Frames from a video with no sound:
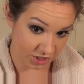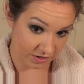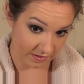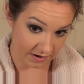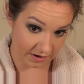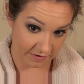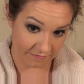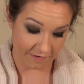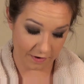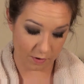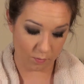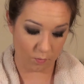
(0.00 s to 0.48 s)
and
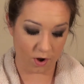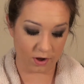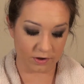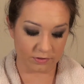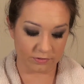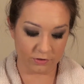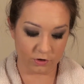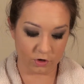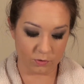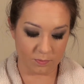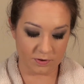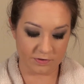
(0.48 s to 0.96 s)
then if I want
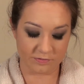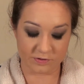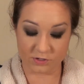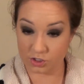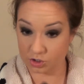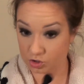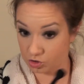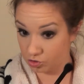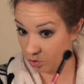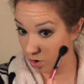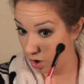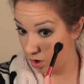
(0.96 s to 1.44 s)
a little bit of a
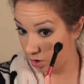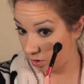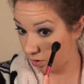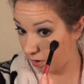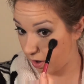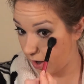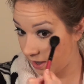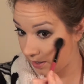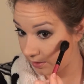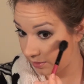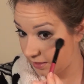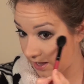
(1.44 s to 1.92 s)

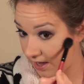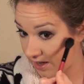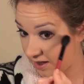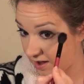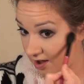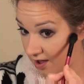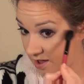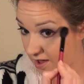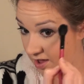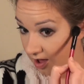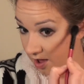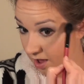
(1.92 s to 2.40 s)
stronger highlight,